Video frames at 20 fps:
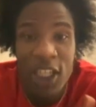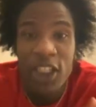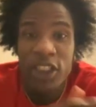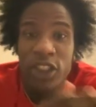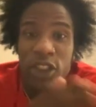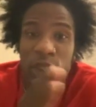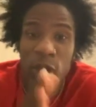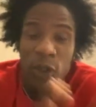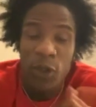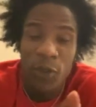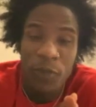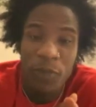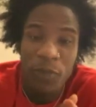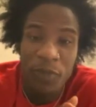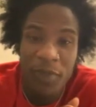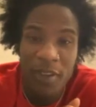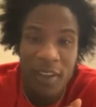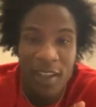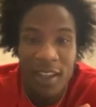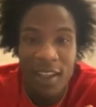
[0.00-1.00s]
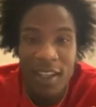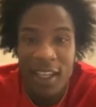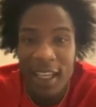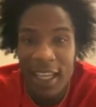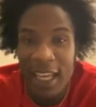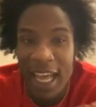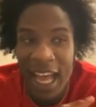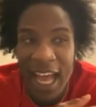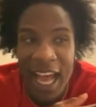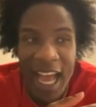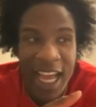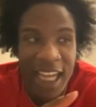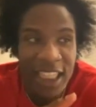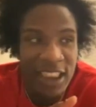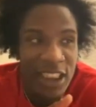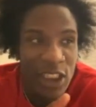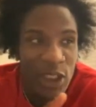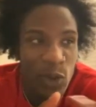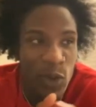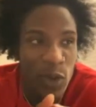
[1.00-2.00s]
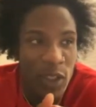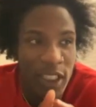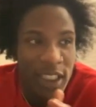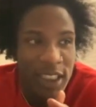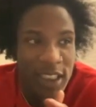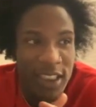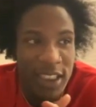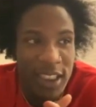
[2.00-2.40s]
So I actually wanted